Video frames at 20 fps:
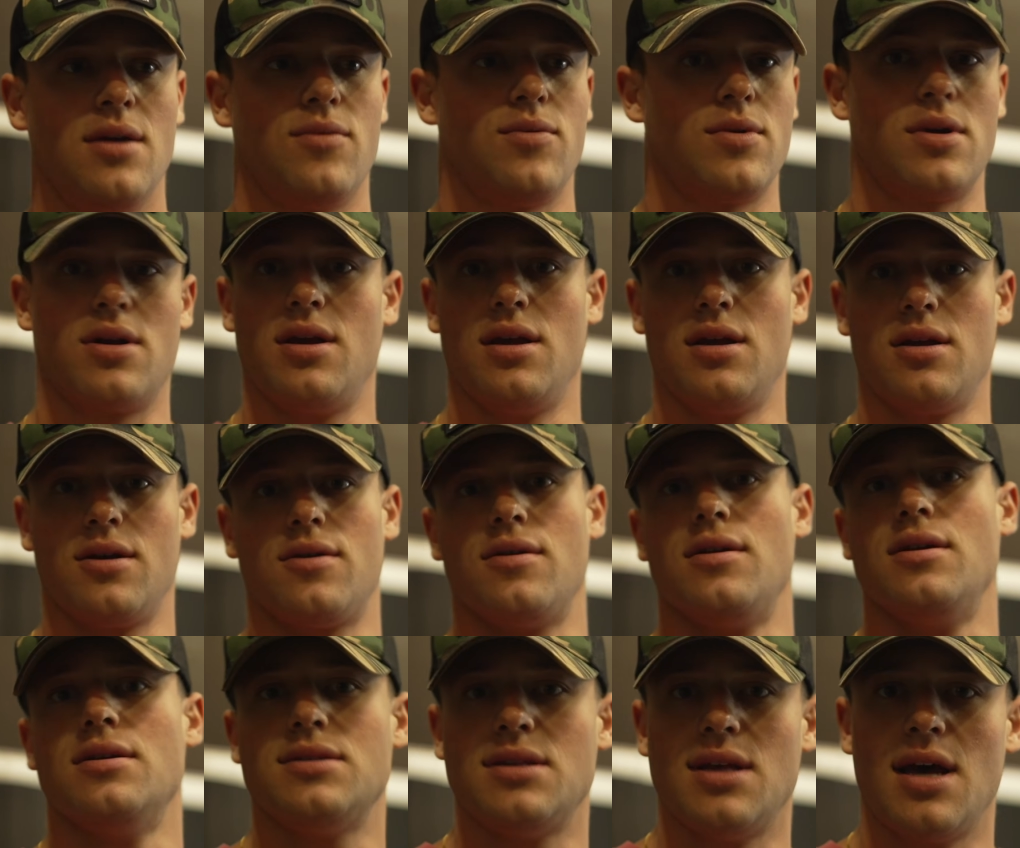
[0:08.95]
We're gonna
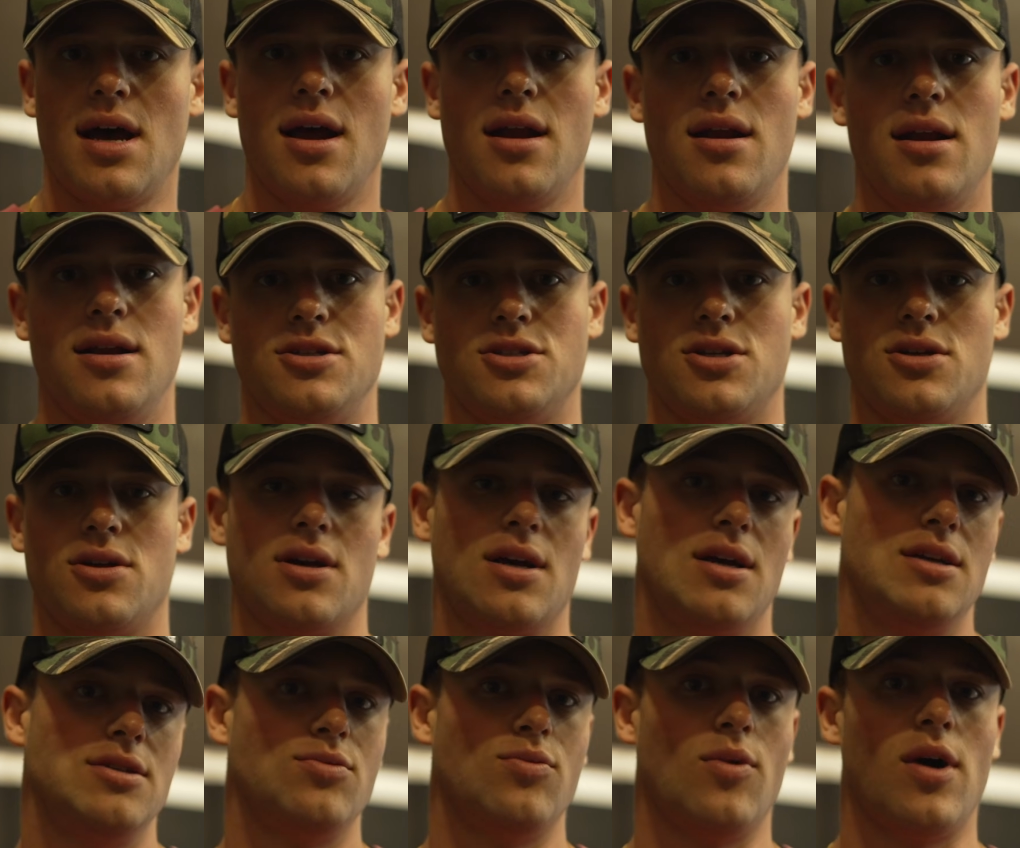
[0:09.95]
increase that and show you
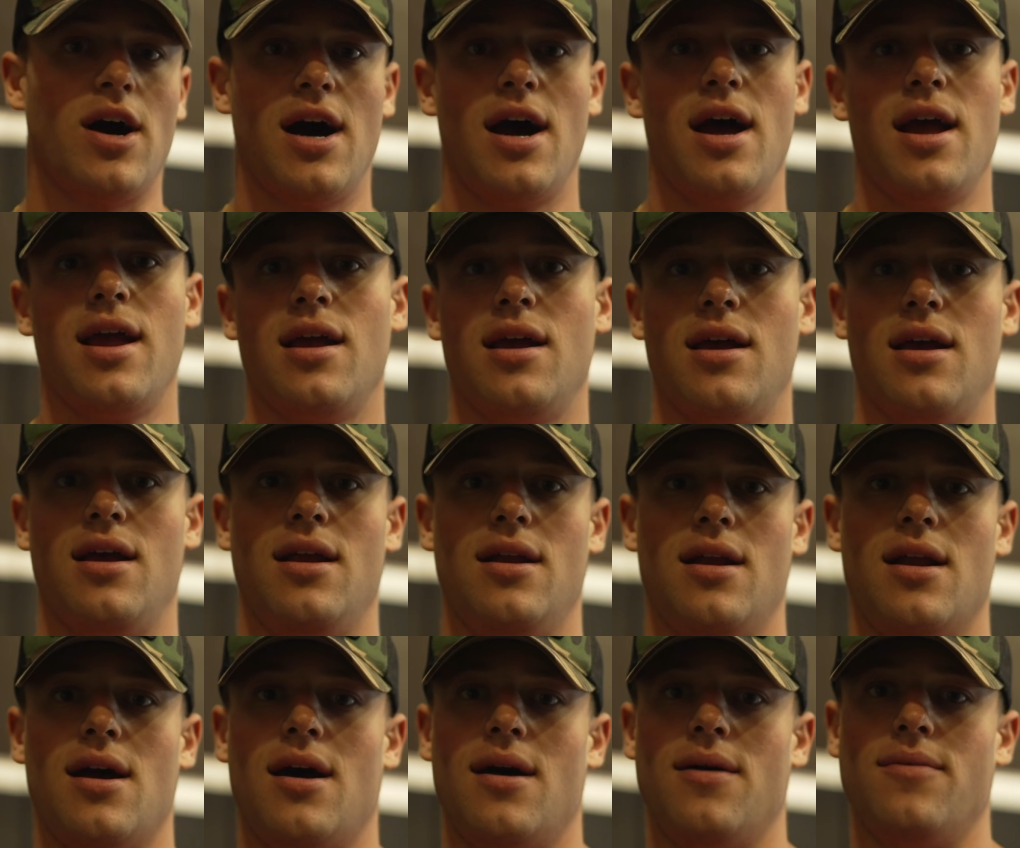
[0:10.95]
guys why. And
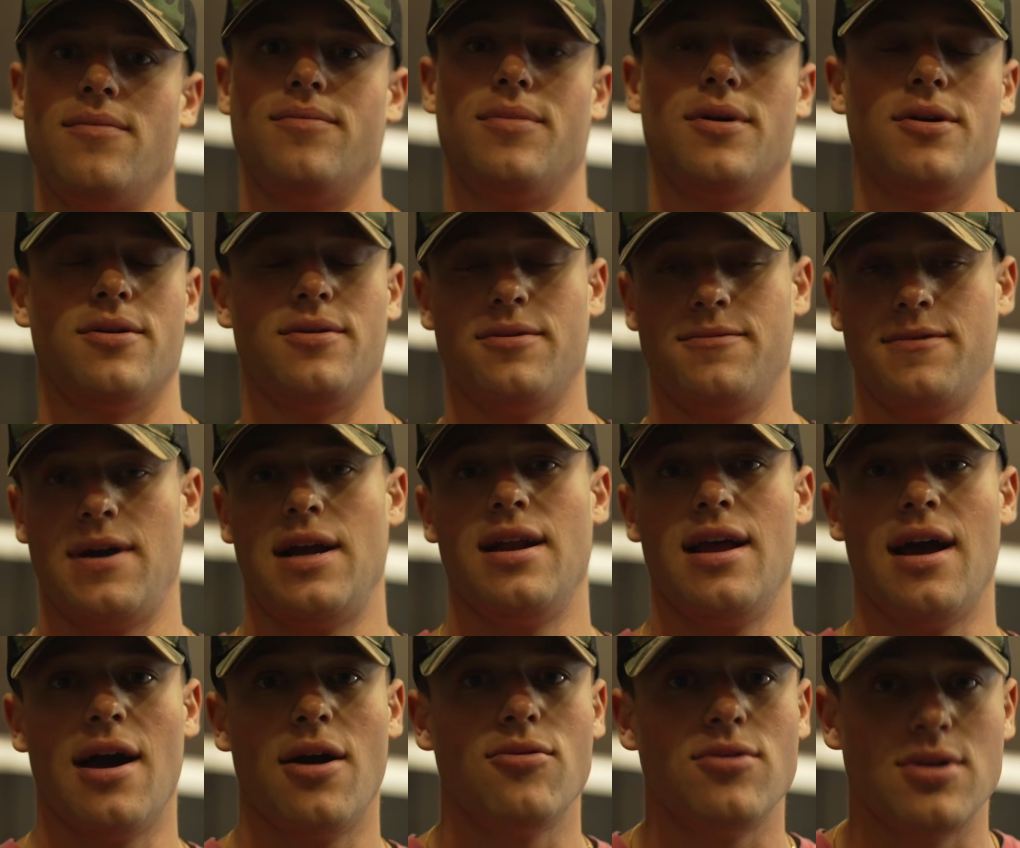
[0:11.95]
but right
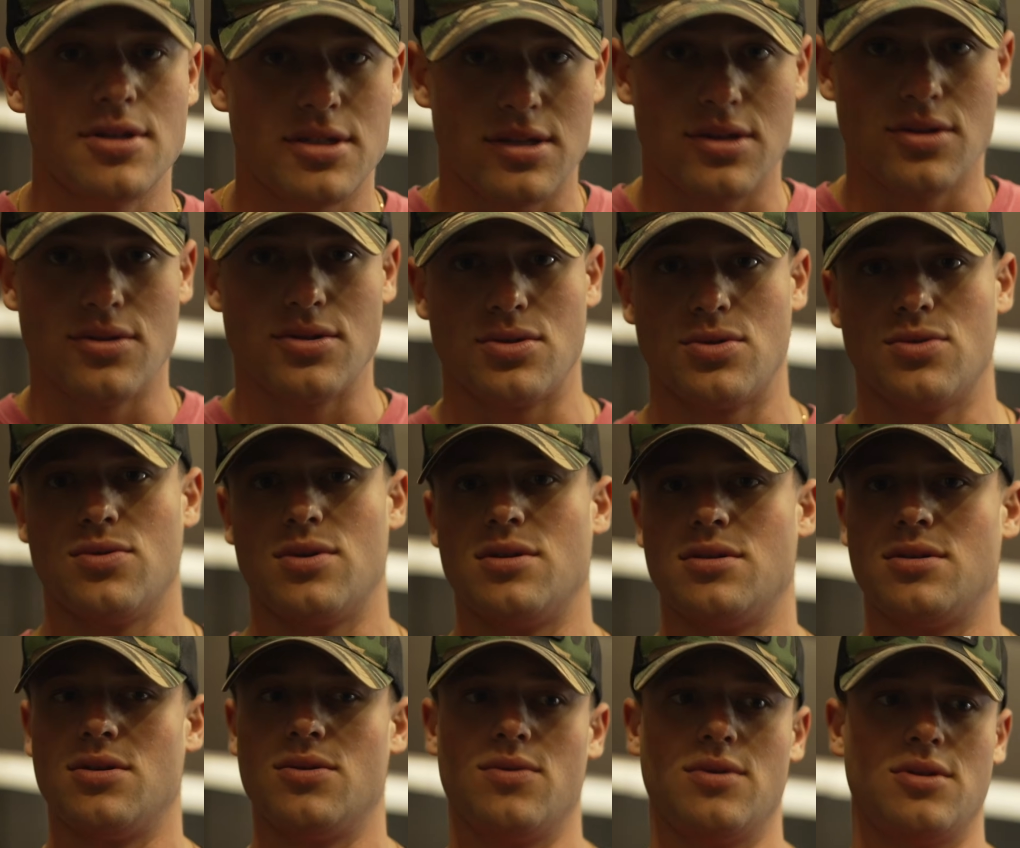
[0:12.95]
now we're still sore,
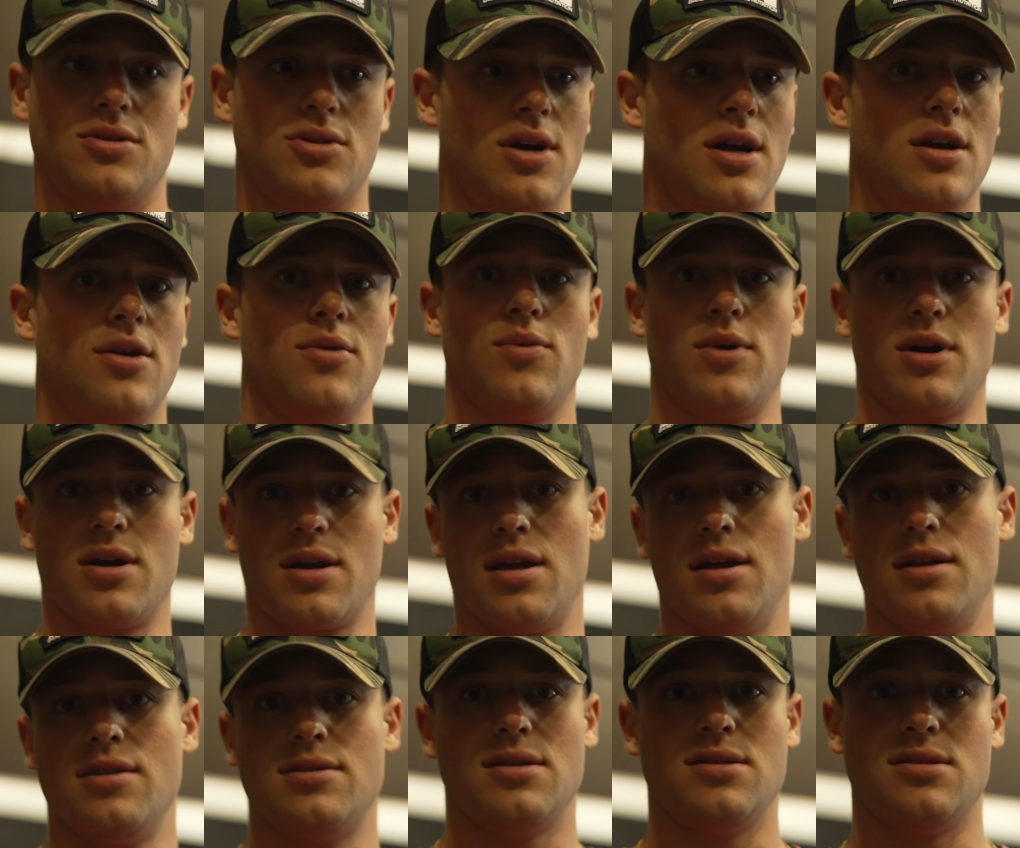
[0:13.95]
so we're trying to work
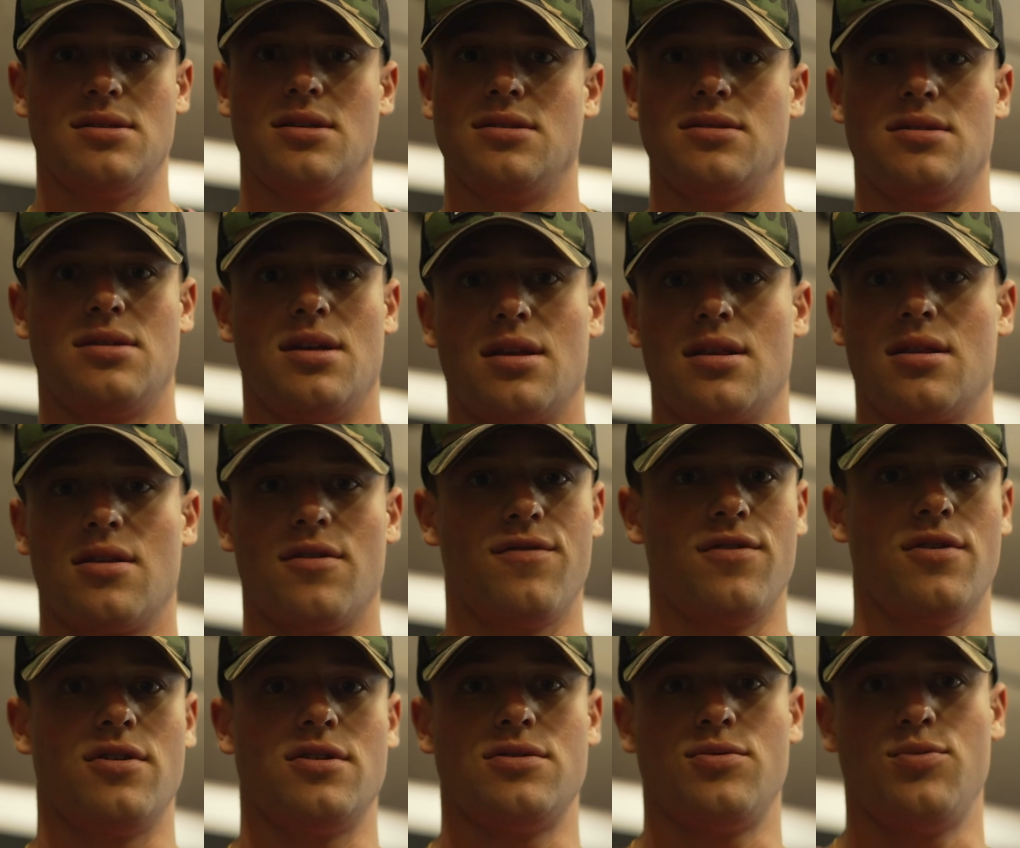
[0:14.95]
in, since it's like the
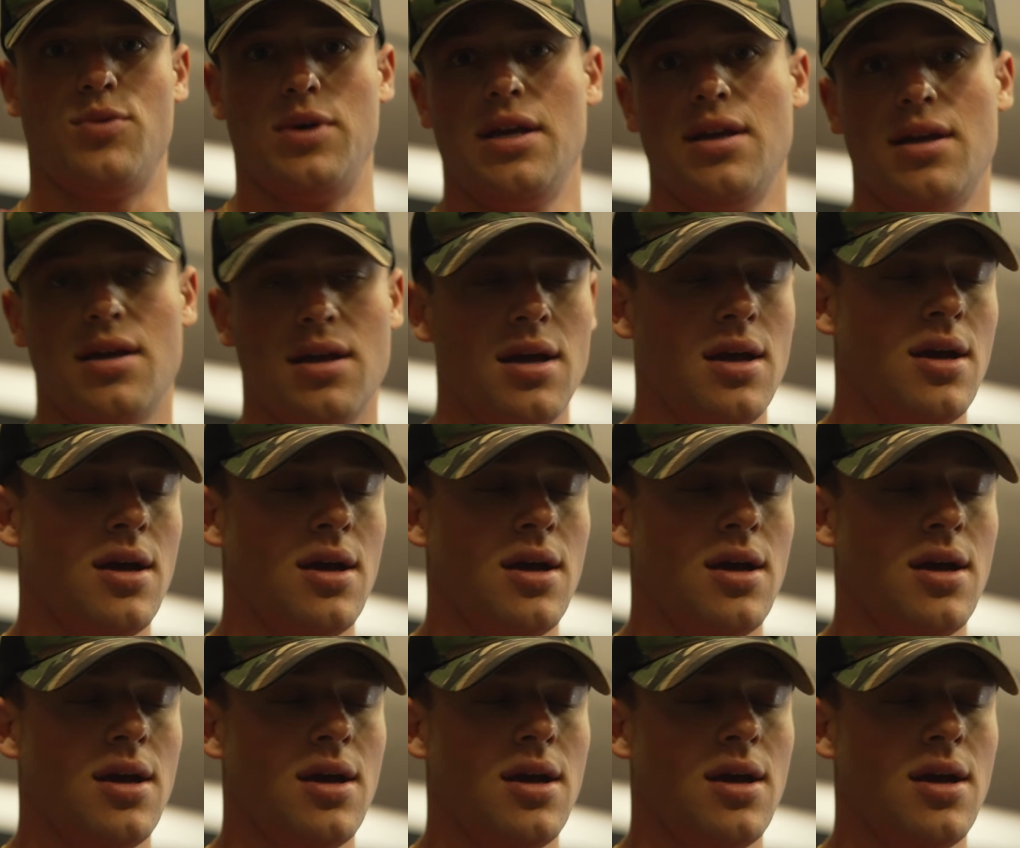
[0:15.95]
first week.